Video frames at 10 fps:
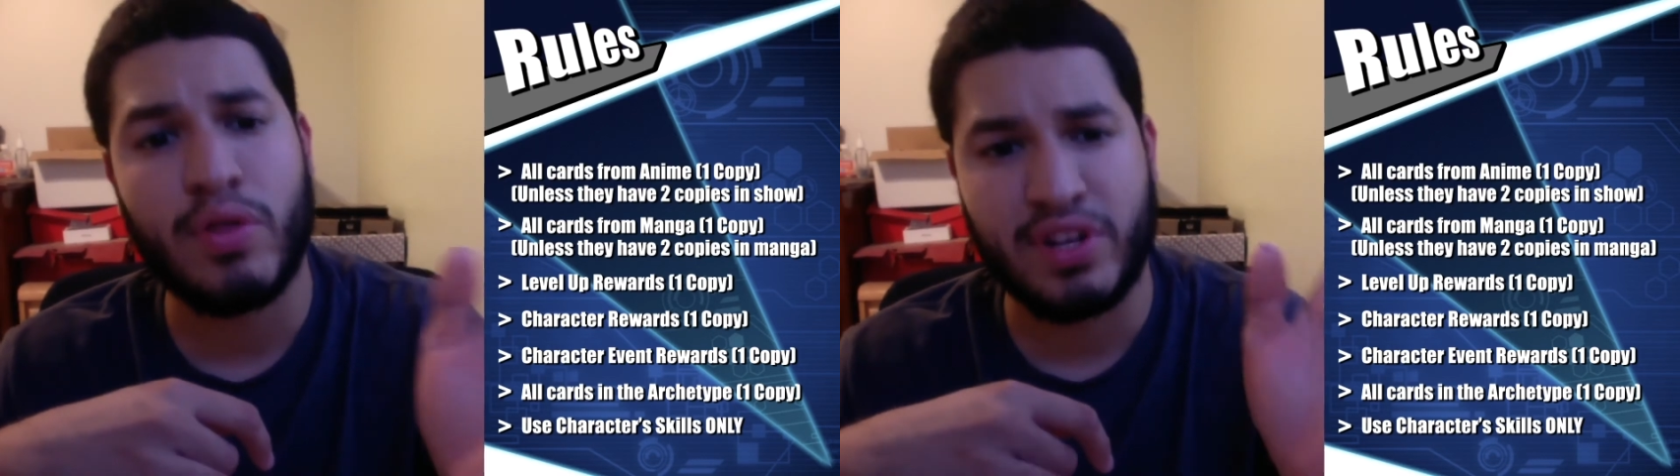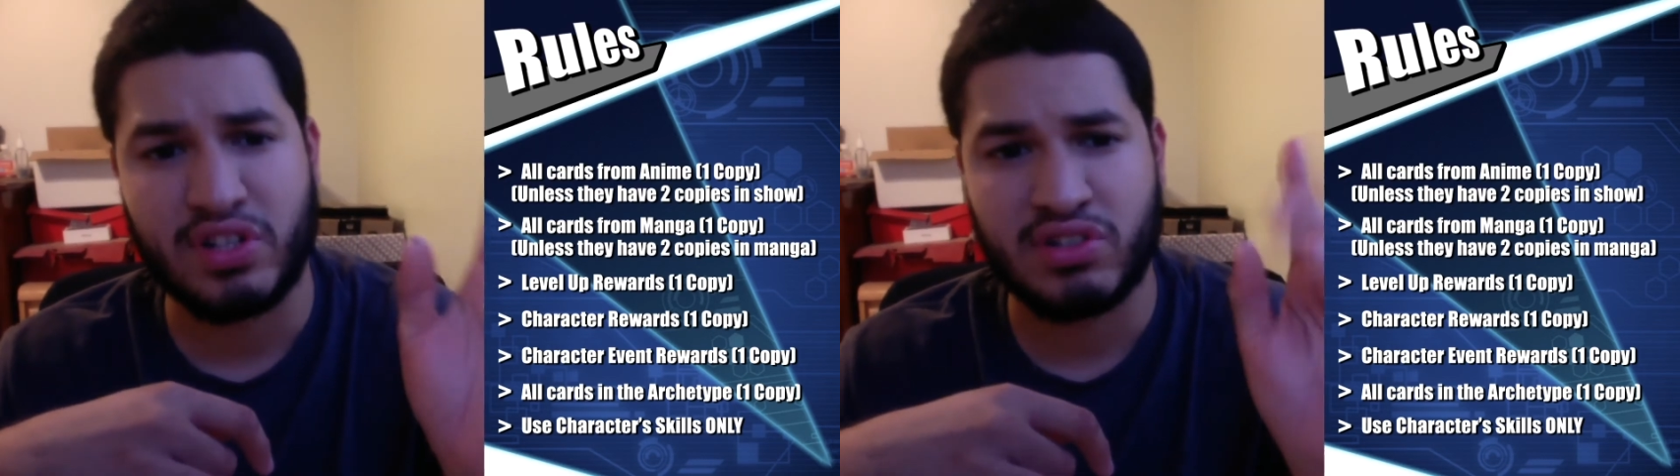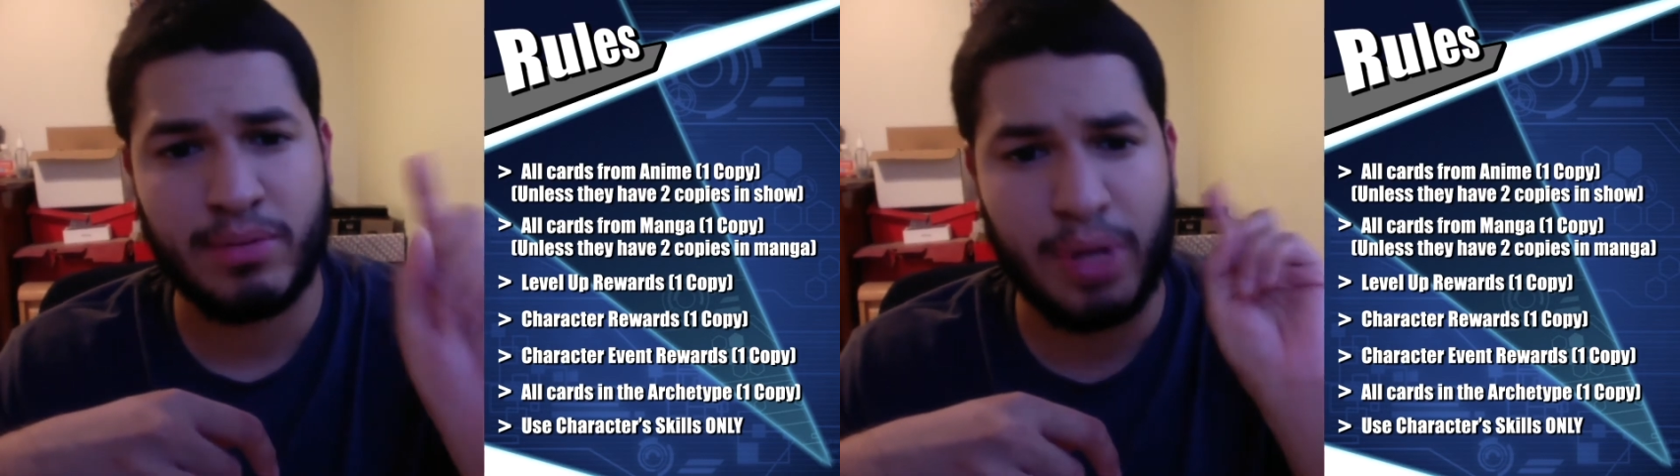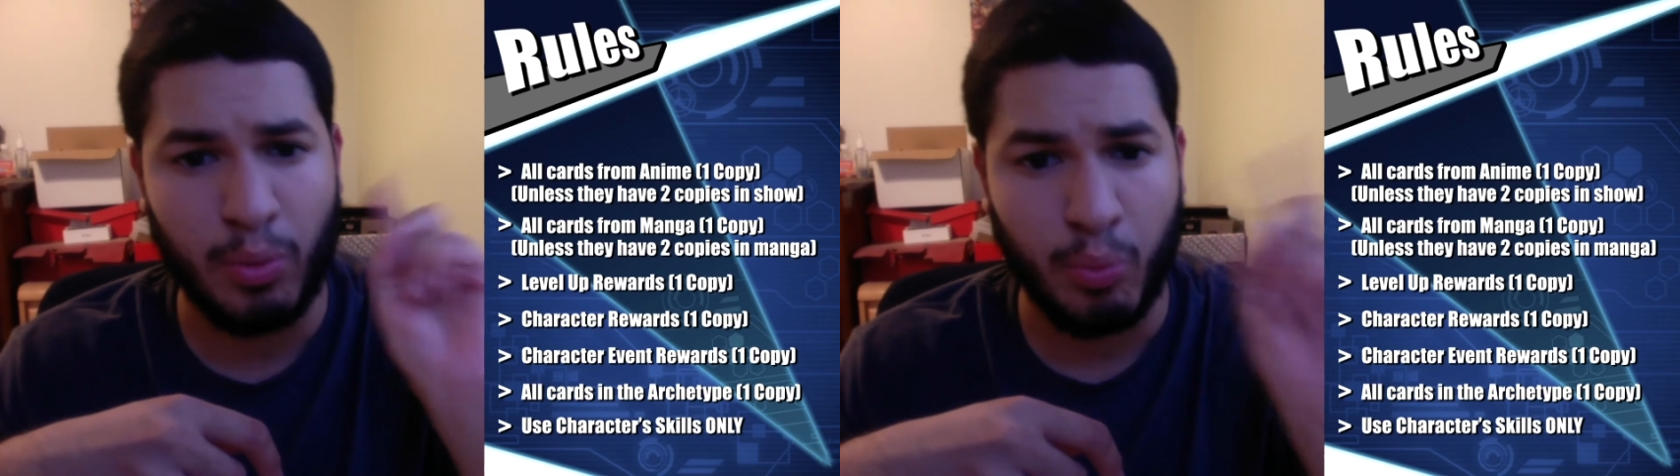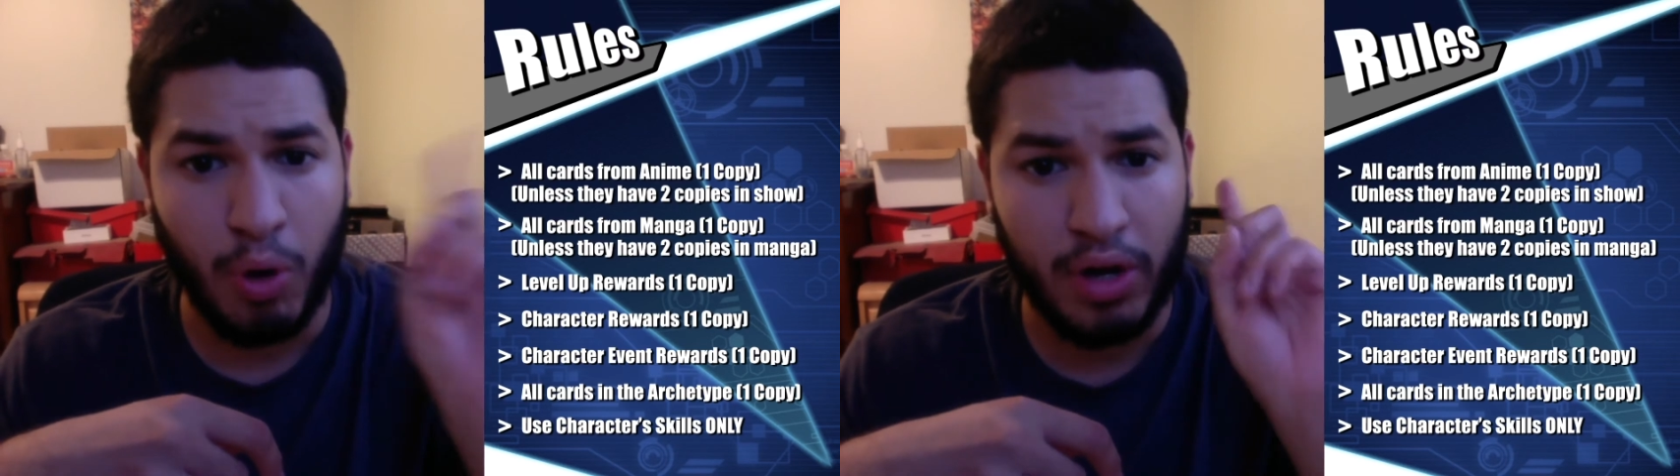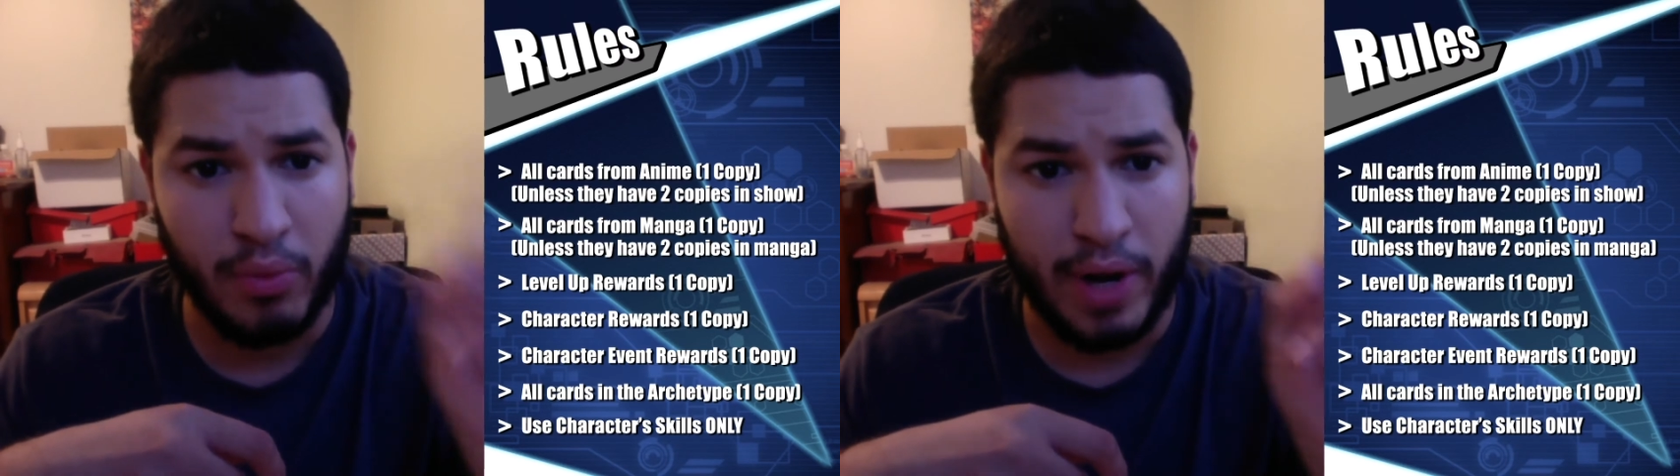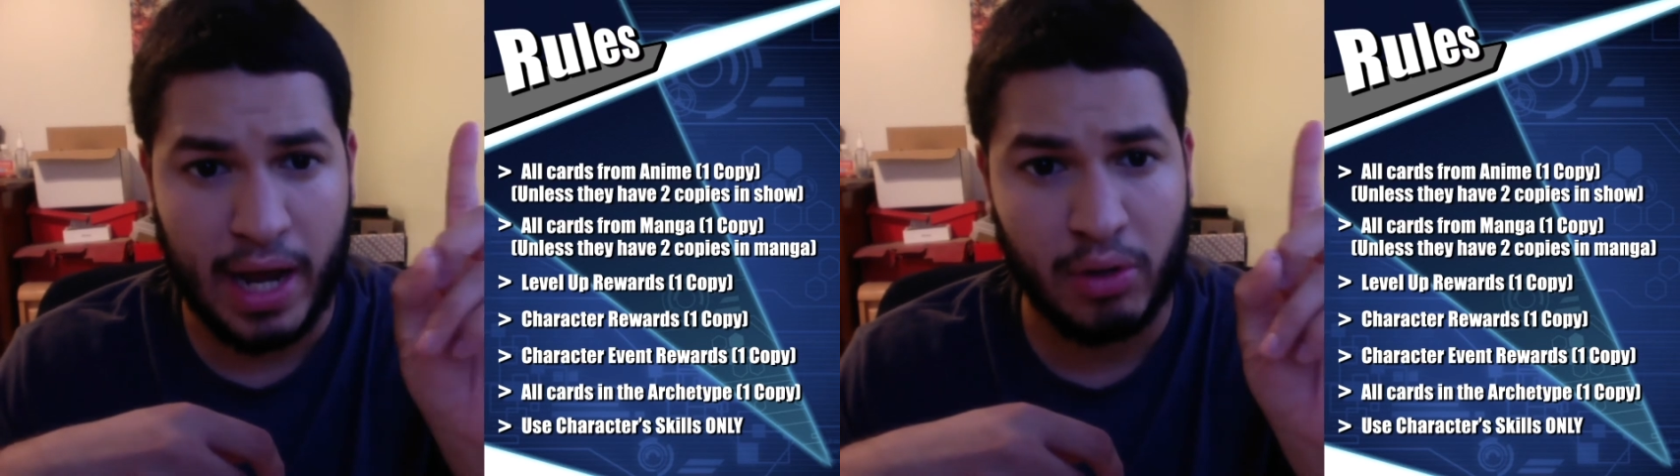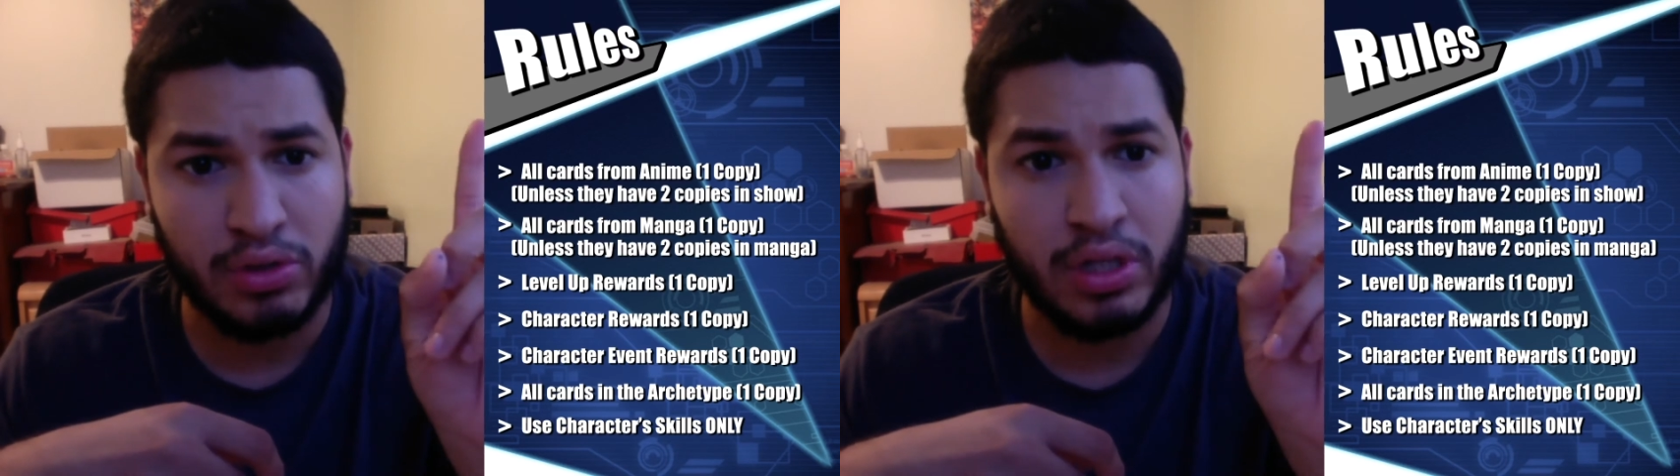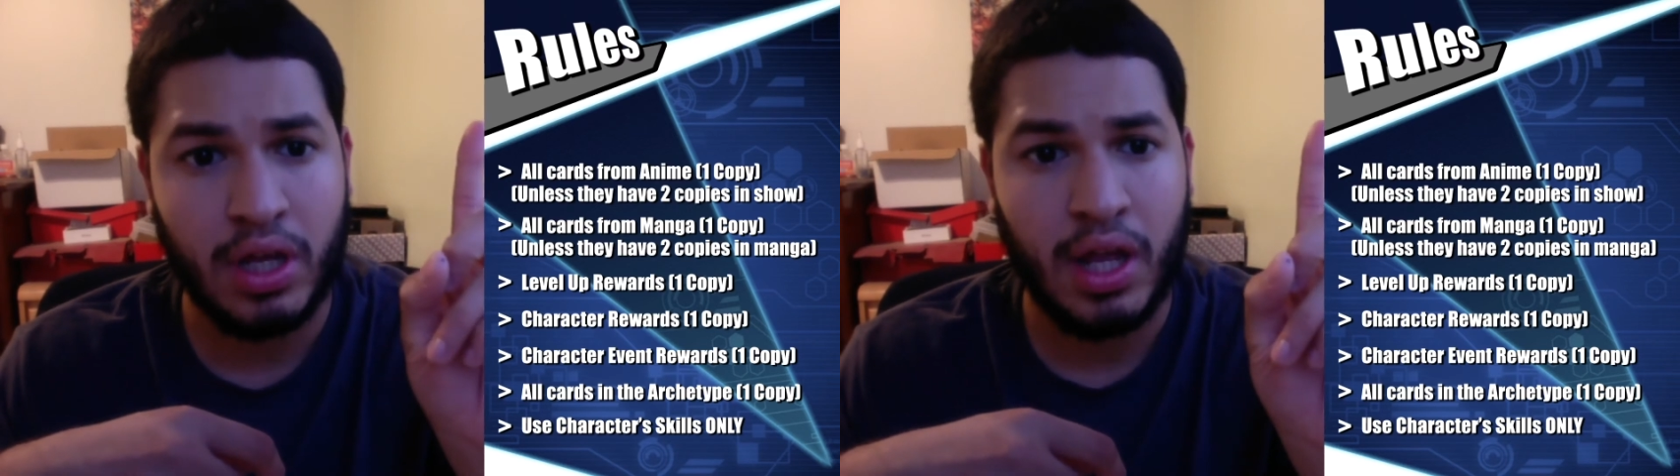there's gonna be 1 round